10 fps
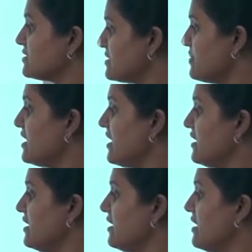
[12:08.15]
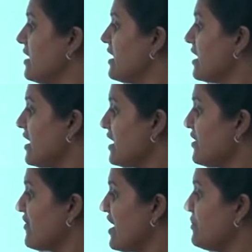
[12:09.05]
Similarly,
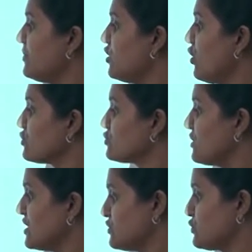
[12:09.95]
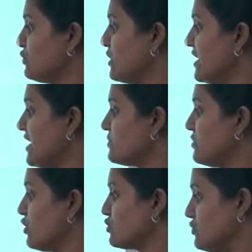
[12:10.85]
if F belongs to S2, ADX
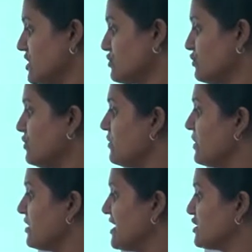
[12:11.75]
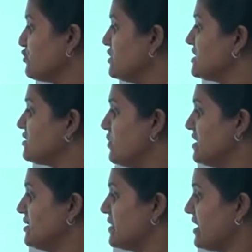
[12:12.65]
belongs to S2 because S2 is a
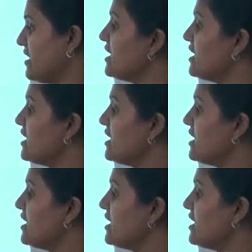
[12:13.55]
sub-algebra.